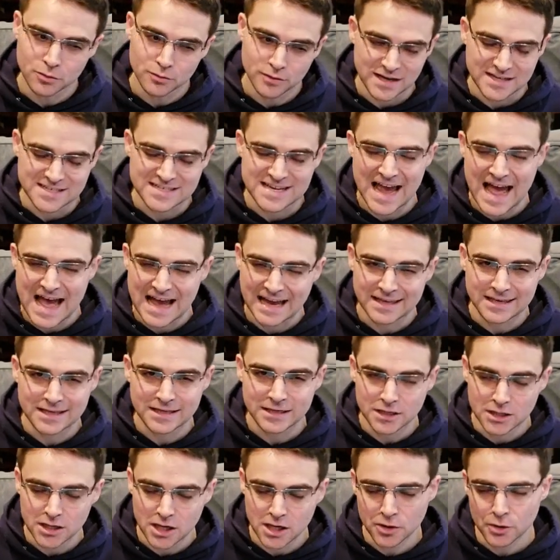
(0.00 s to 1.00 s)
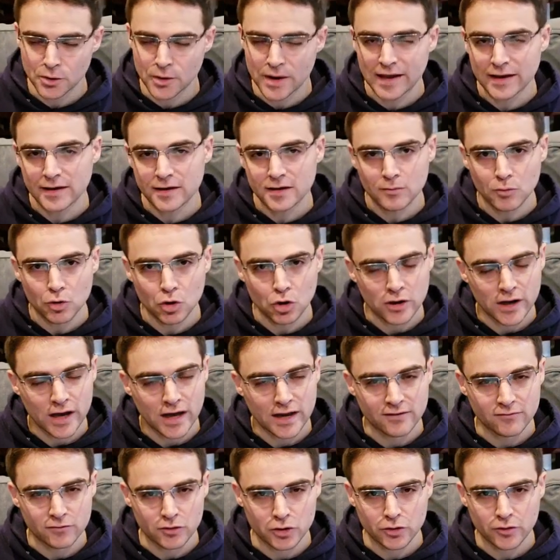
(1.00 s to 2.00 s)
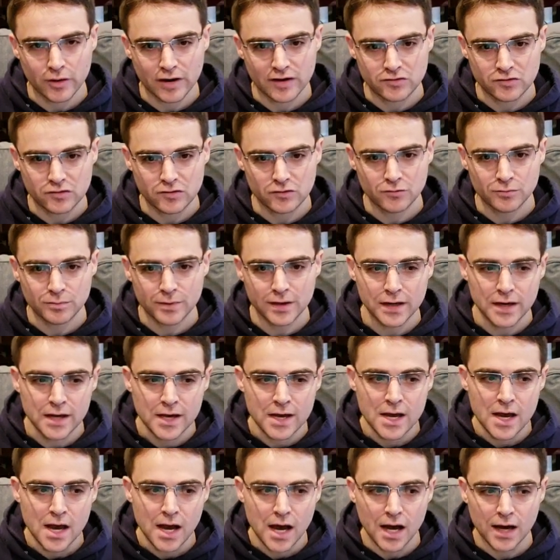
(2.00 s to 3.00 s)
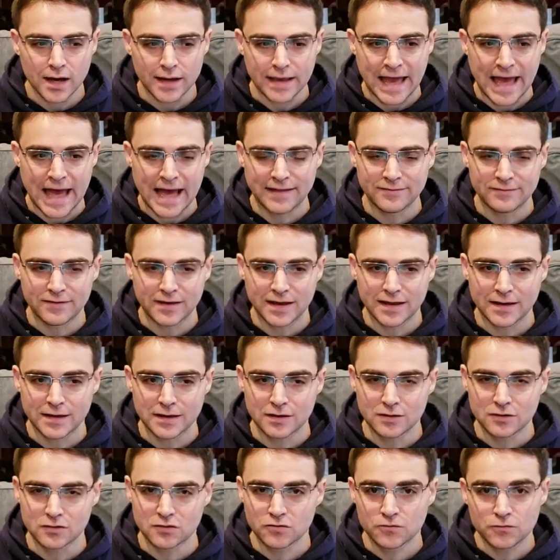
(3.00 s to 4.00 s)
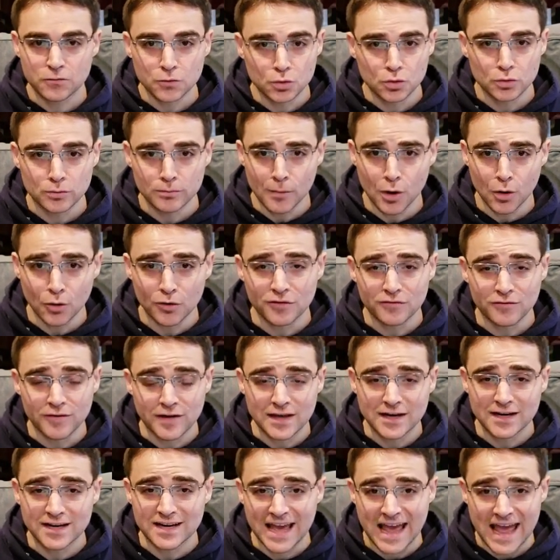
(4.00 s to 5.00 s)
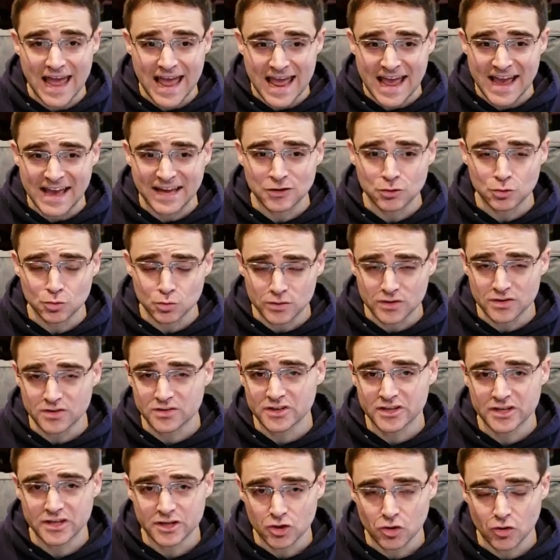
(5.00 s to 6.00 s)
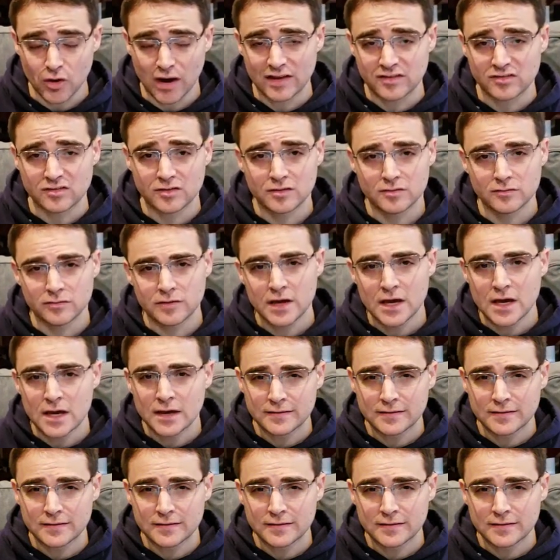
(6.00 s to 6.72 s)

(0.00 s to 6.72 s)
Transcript: attacking another animal kind of aggressive, but a cat that is food motivated and really aggressive,